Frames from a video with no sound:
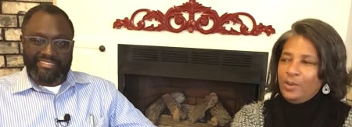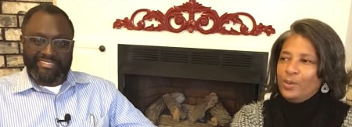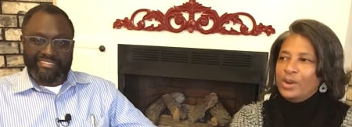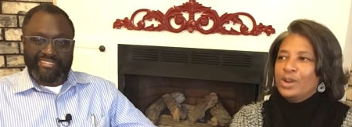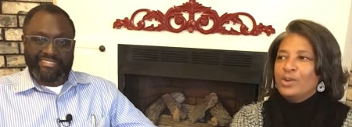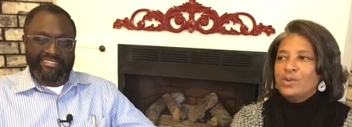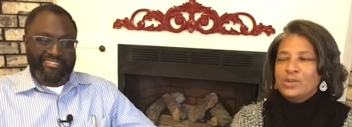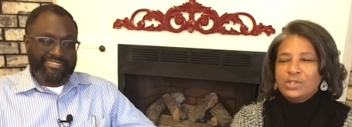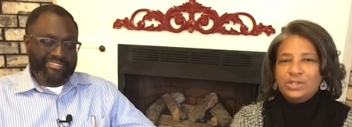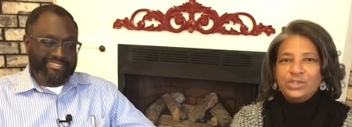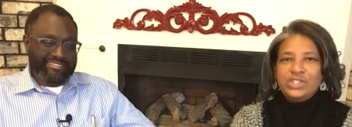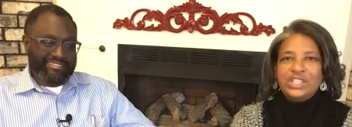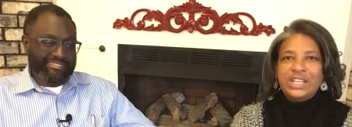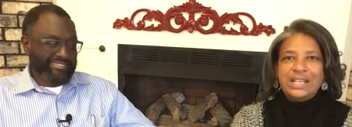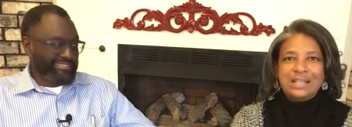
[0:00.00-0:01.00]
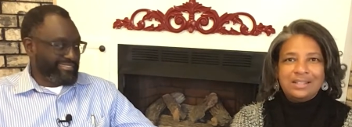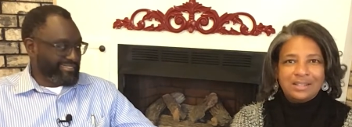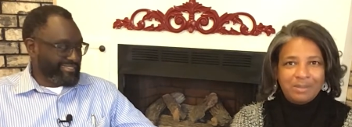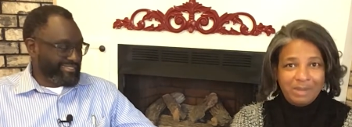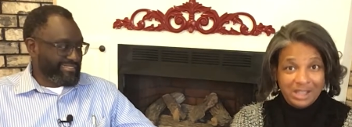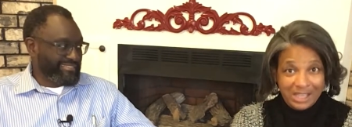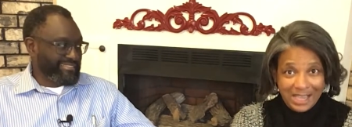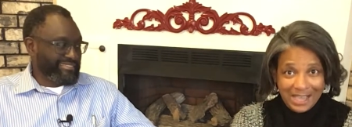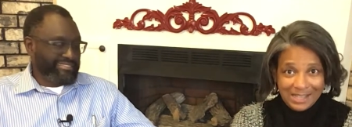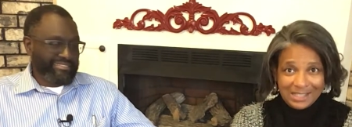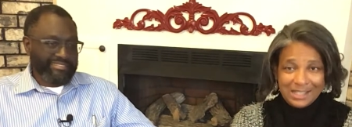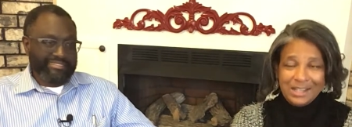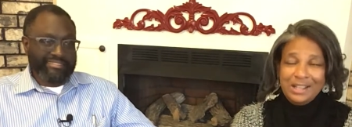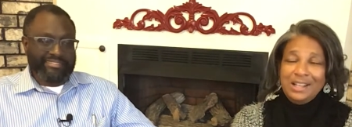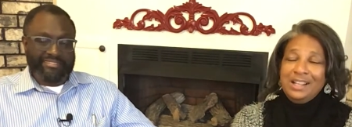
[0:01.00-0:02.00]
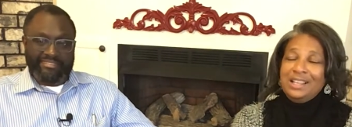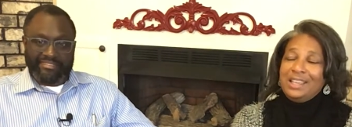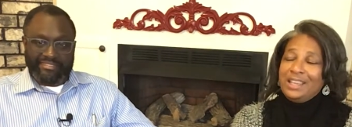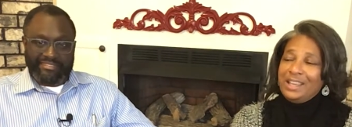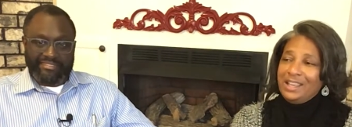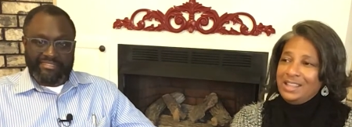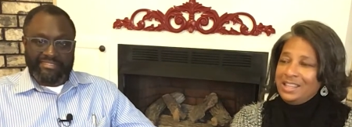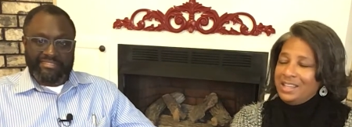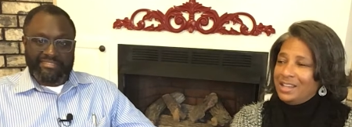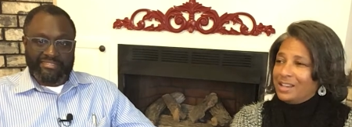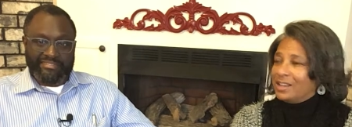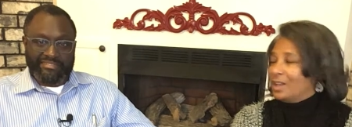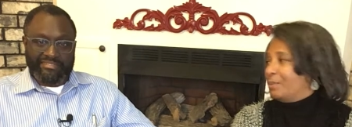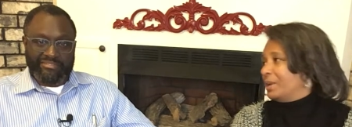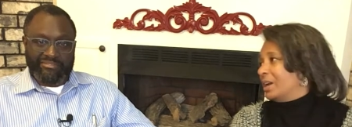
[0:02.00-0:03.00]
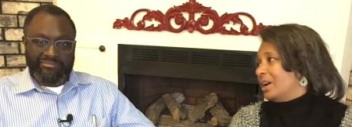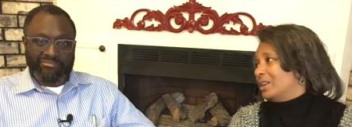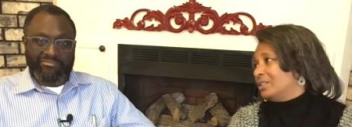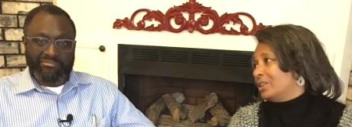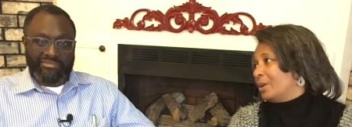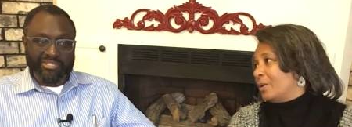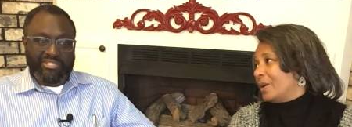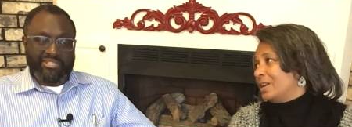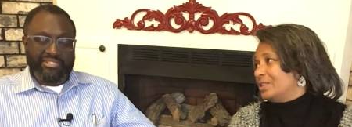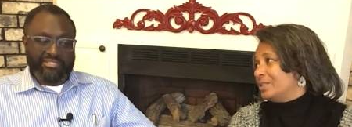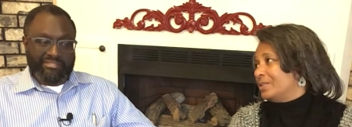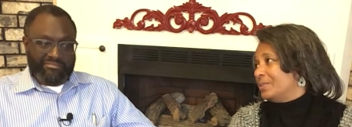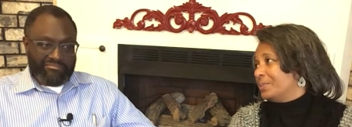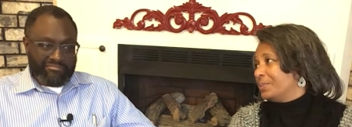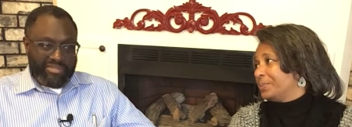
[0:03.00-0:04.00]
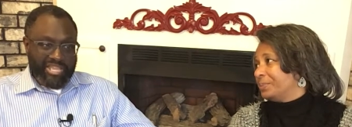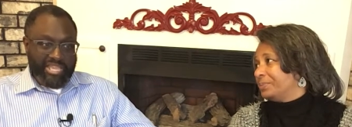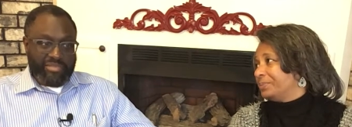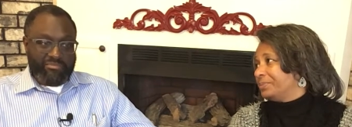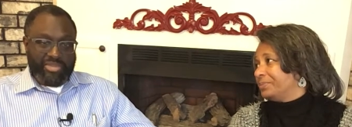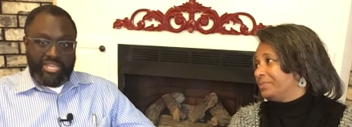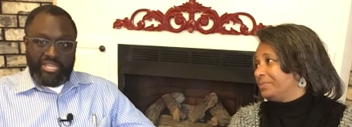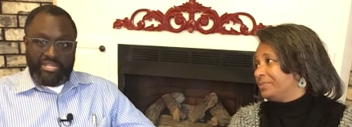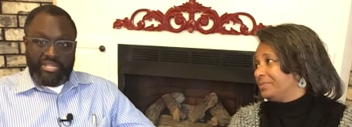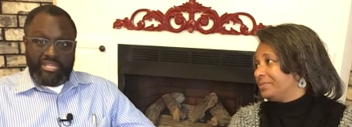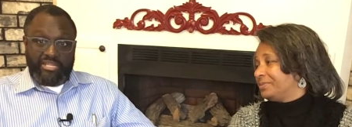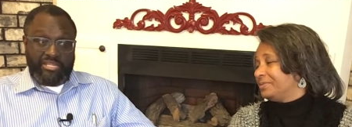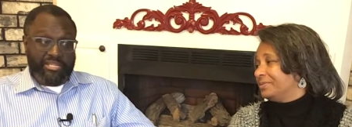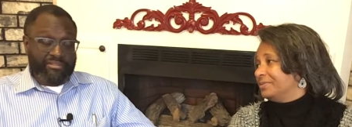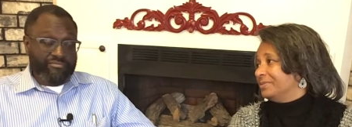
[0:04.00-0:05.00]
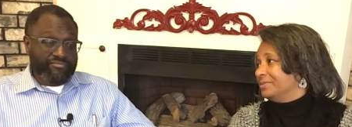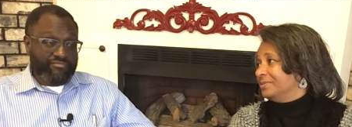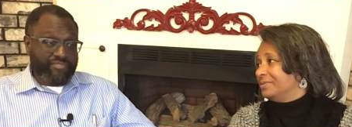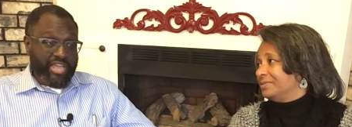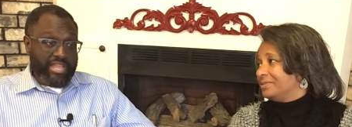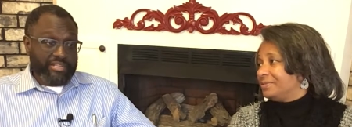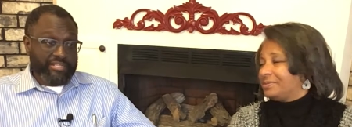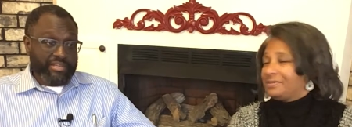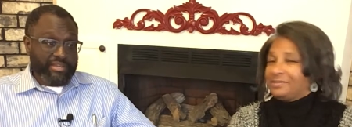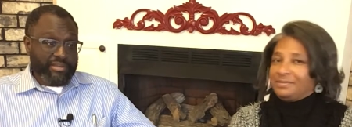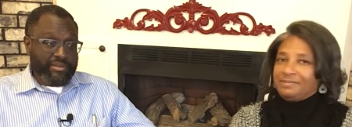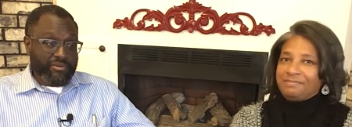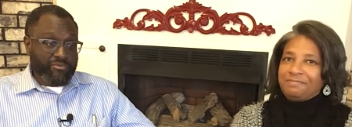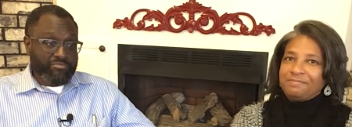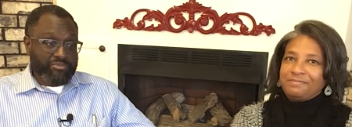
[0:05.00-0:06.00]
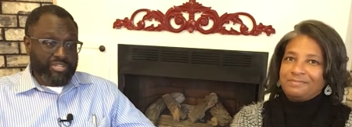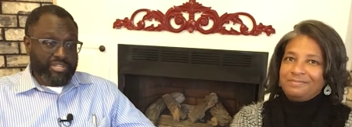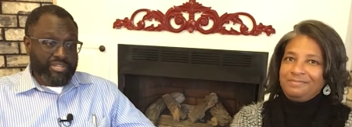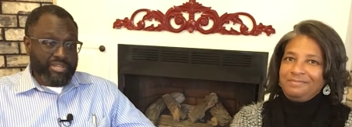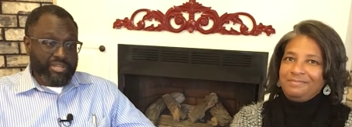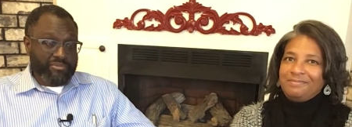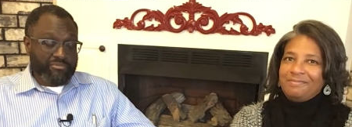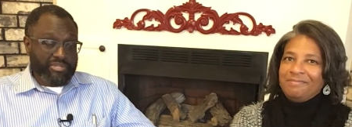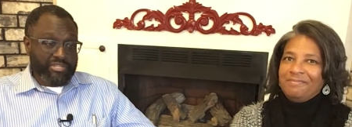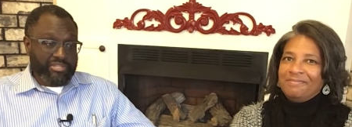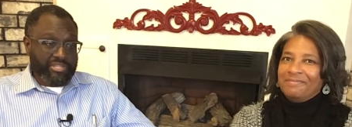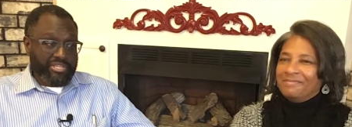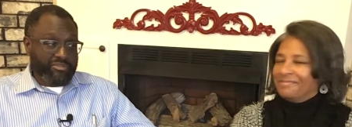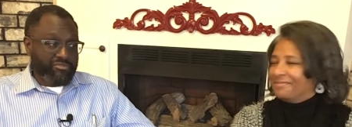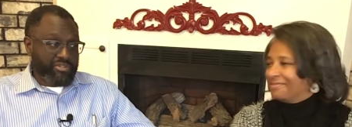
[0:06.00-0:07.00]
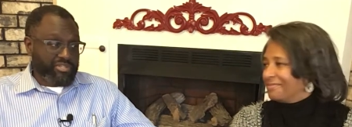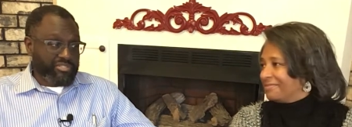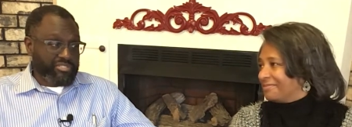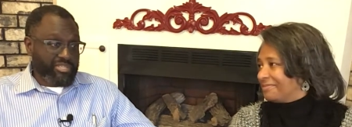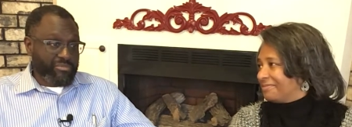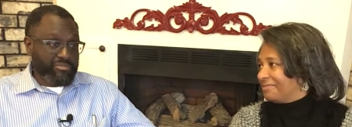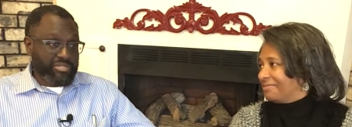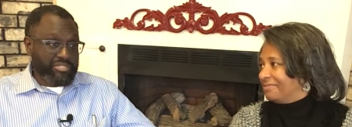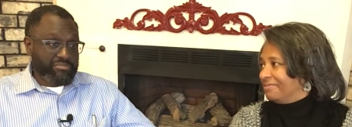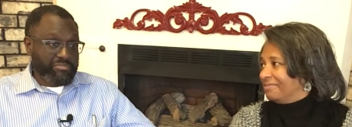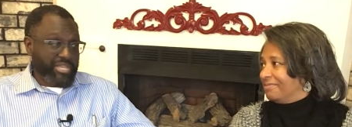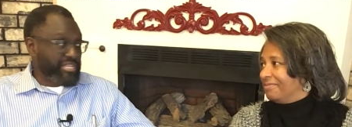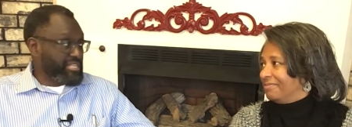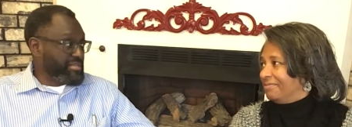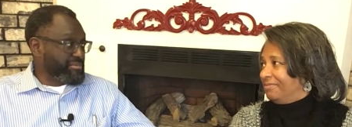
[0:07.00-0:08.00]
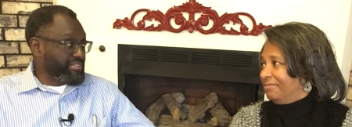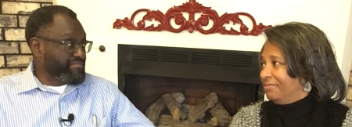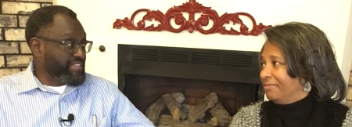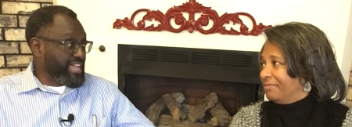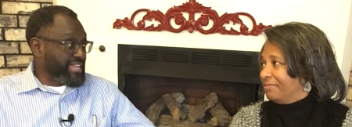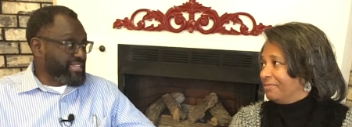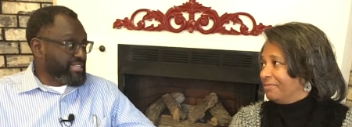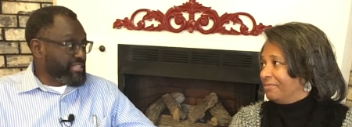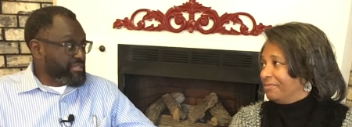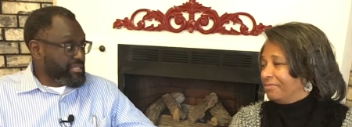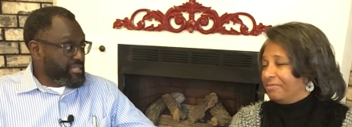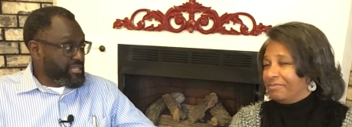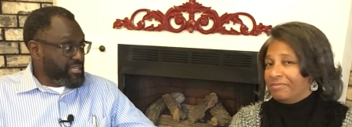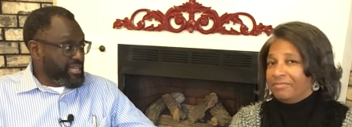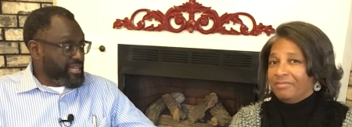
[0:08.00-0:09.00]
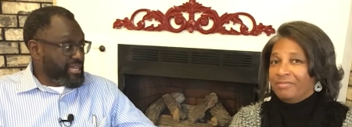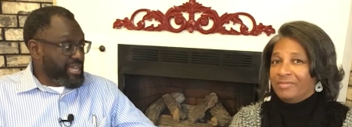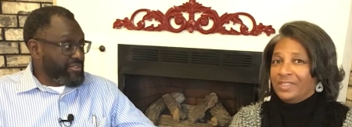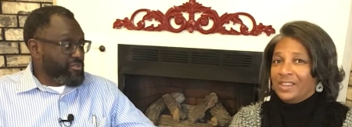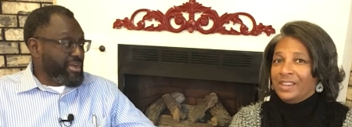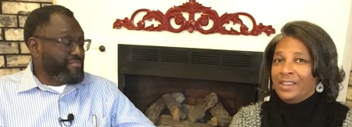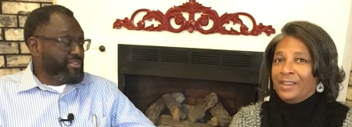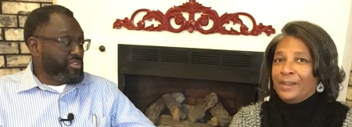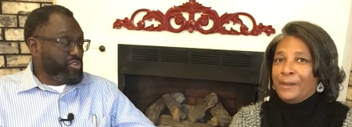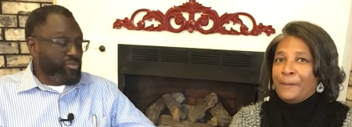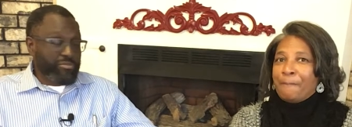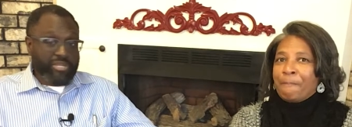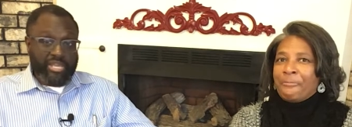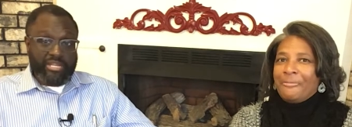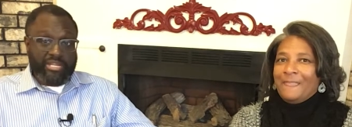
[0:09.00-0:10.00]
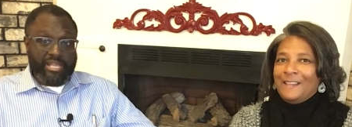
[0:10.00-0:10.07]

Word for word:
Speaker 1: we're going to shed some of that in the uh, coming consecration.
Speaker 2: Amen. And, in fact, I hope that uh, we can get rid of some of this pandemic fat that uh, I know I've accumulated.